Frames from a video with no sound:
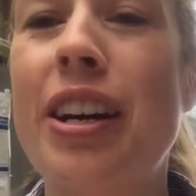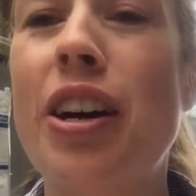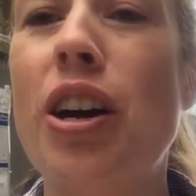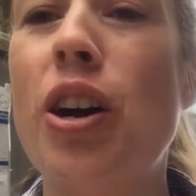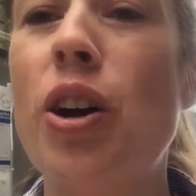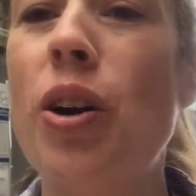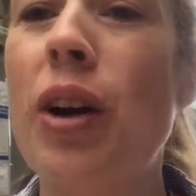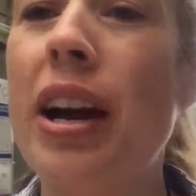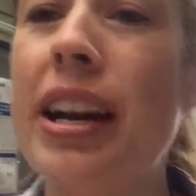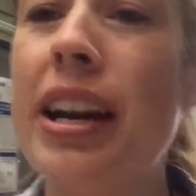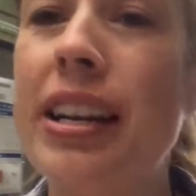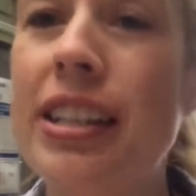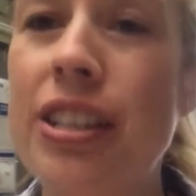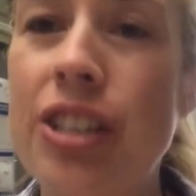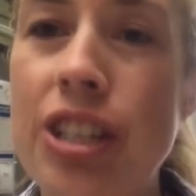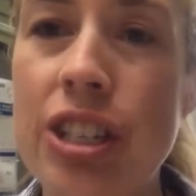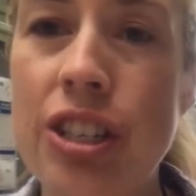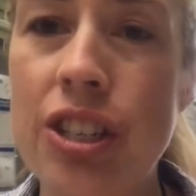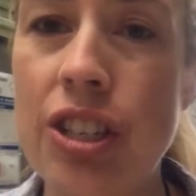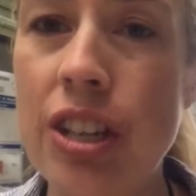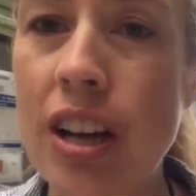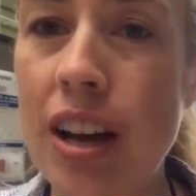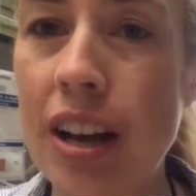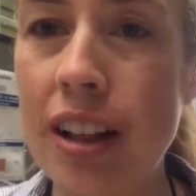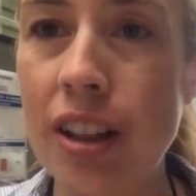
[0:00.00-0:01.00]
So, and
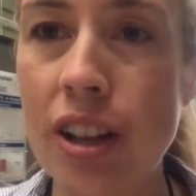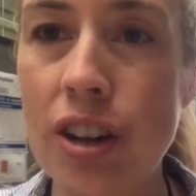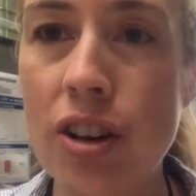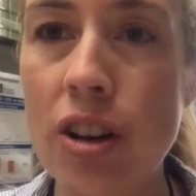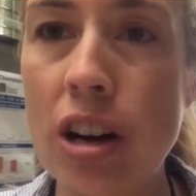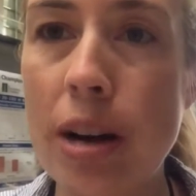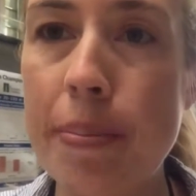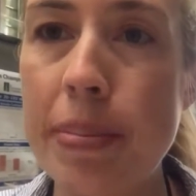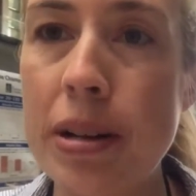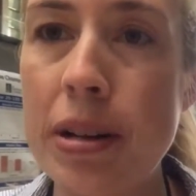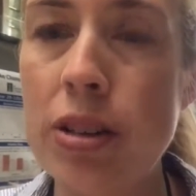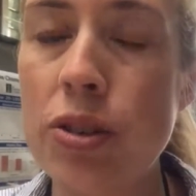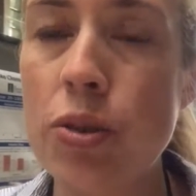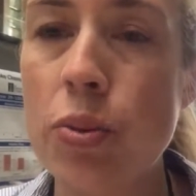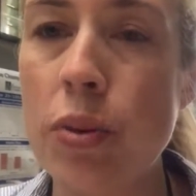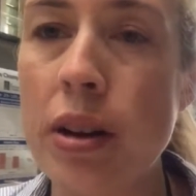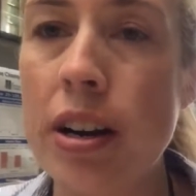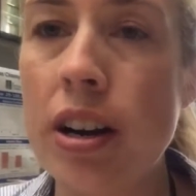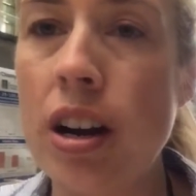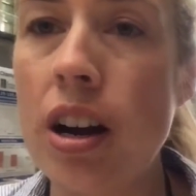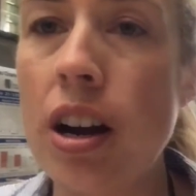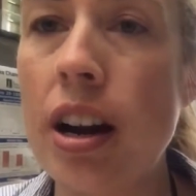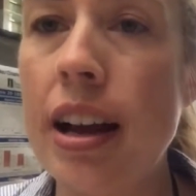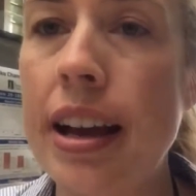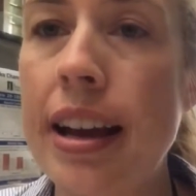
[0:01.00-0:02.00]
just look her up on
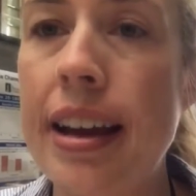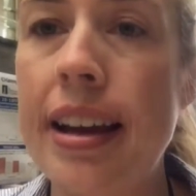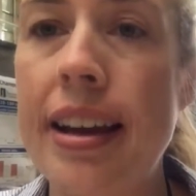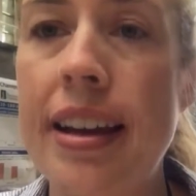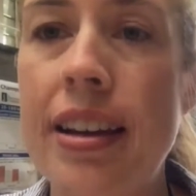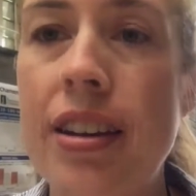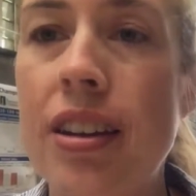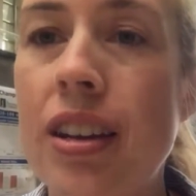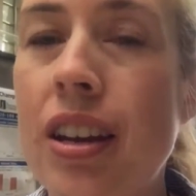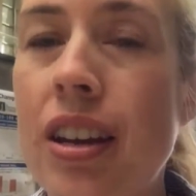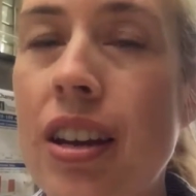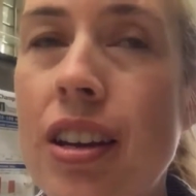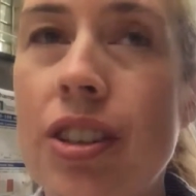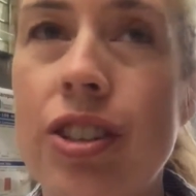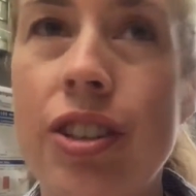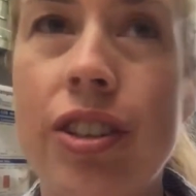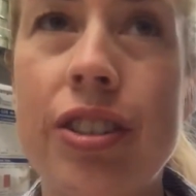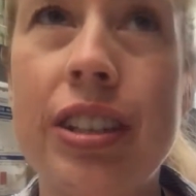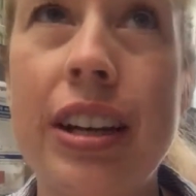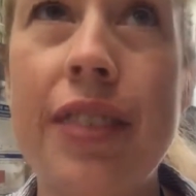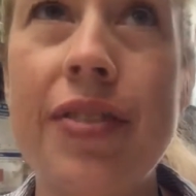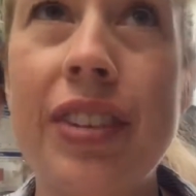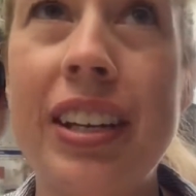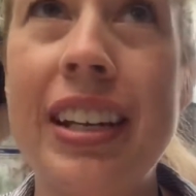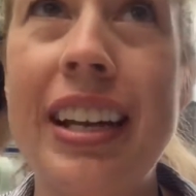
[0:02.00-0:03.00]
Twitter, and she'll
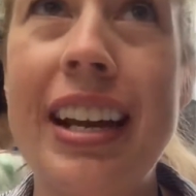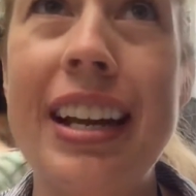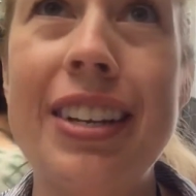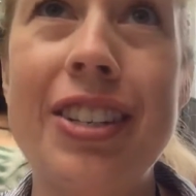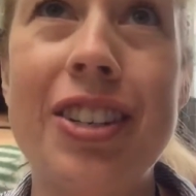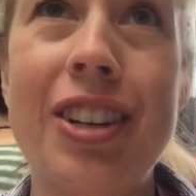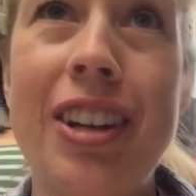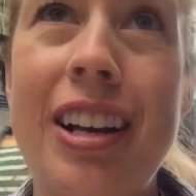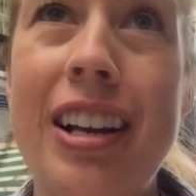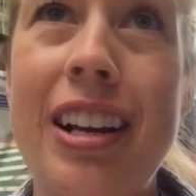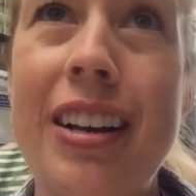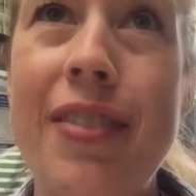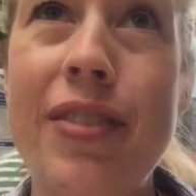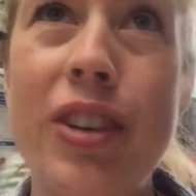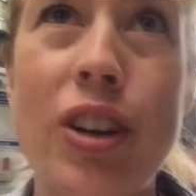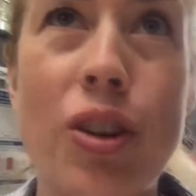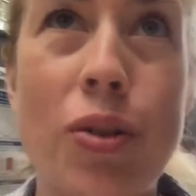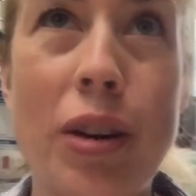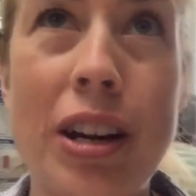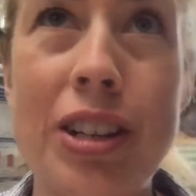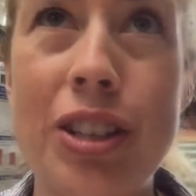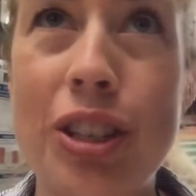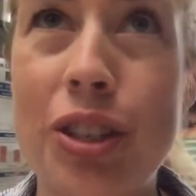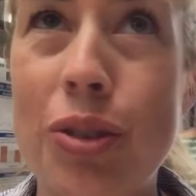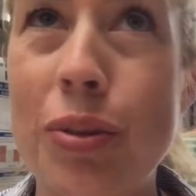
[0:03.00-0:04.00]
definitely answer any of your
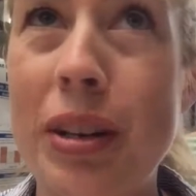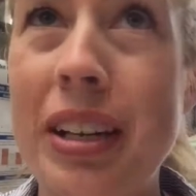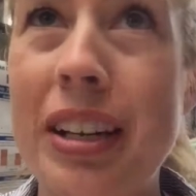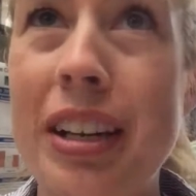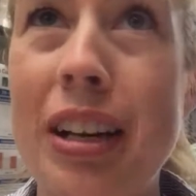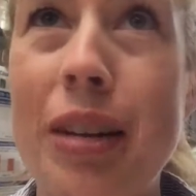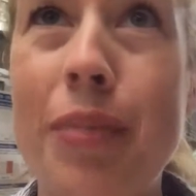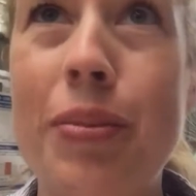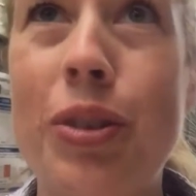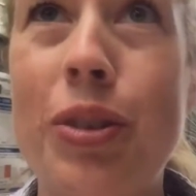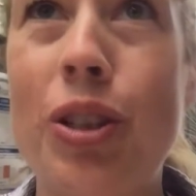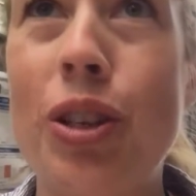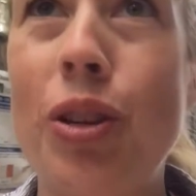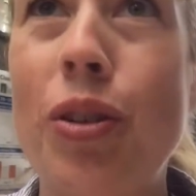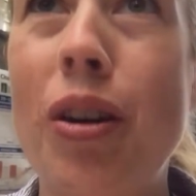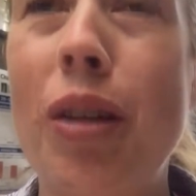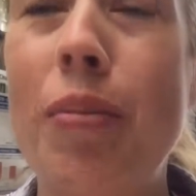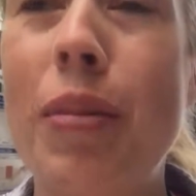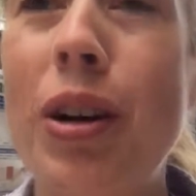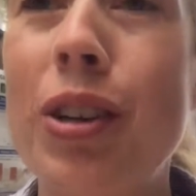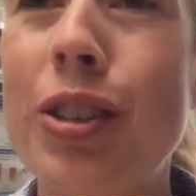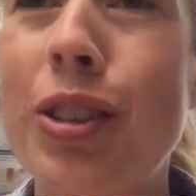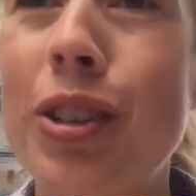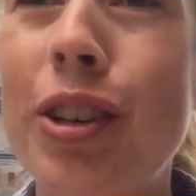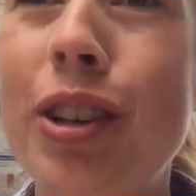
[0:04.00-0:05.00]
questions when it comes to
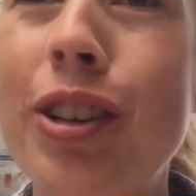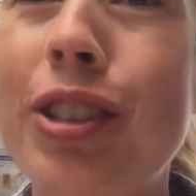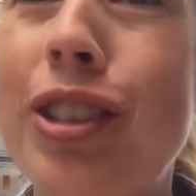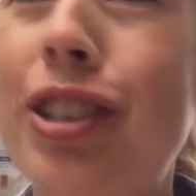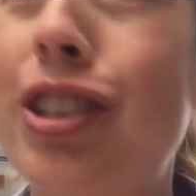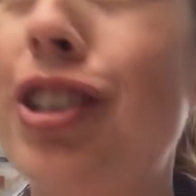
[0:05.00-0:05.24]
mussels,